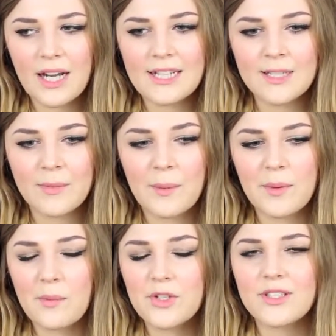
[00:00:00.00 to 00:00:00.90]
cleansing balm at
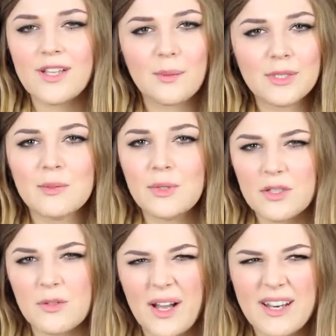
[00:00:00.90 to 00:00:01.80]
the moment, which is absolutely
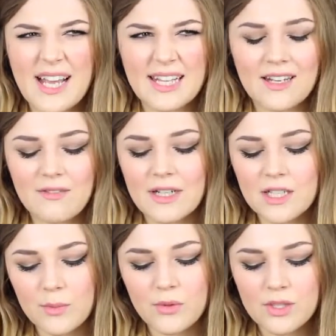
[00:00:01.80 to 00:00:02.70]
beautiful. I only had like a really
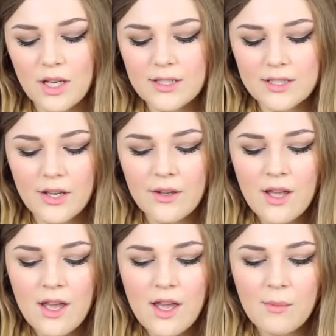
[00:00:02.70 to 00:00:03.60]
small size though,
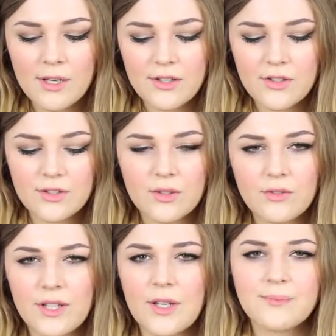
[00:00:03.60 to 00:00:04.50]
but you just sort
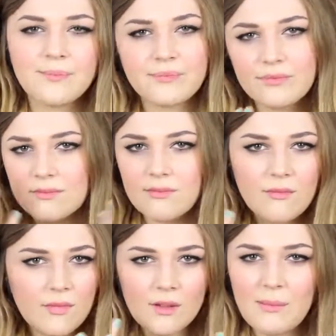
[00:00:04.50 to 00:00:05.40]
of, you know,
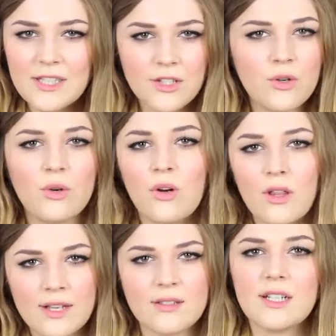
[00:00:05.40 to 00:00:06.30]
massage all on
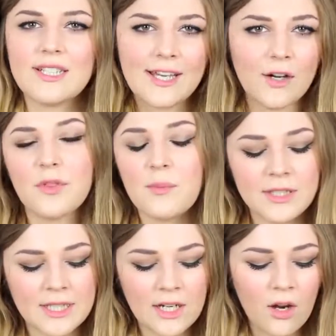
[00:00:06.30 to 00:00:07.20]
and then like take it off with the
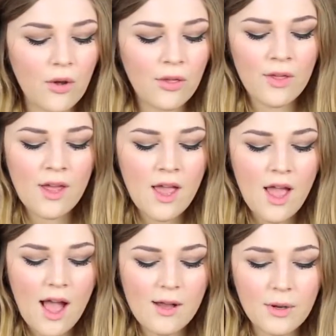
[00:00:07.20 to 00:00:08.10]
muslin cloth.
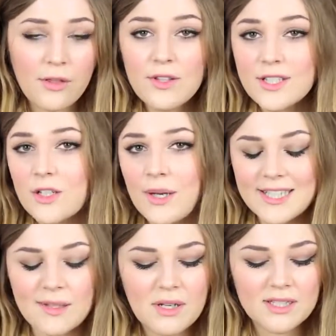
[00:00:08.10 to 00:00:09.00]
But I thought this looked quite
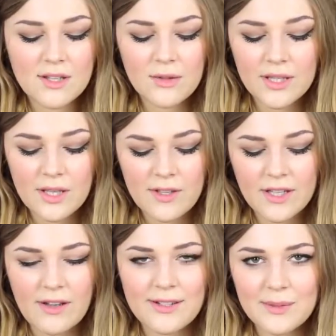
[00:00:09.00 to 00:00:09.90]
similar, so I thought I'd give it a
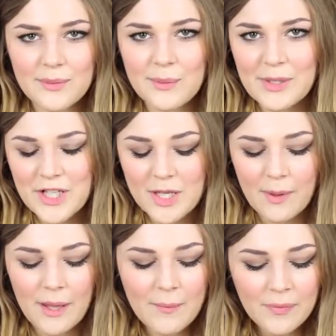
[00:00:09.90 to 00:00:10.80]
go because it was a bit
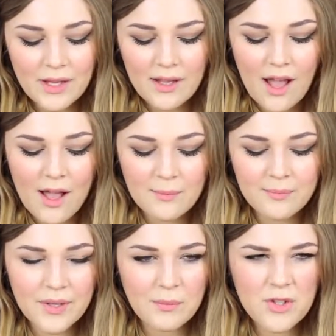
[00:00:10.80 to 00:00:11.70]
cheaper.
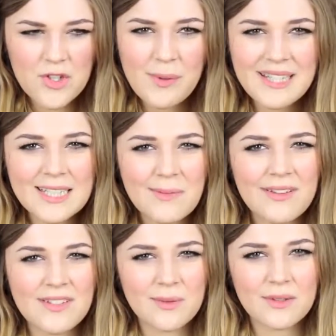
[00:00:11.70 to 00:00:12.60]
I'm not sure about the
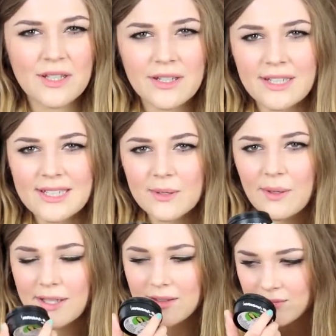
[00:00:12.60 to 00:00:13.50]
smell of this one though. It's
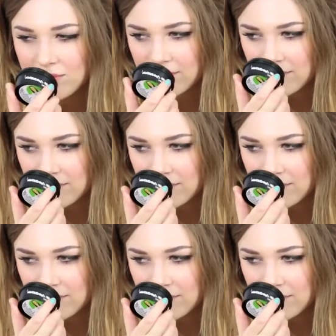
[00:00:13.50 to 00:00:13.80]
quite,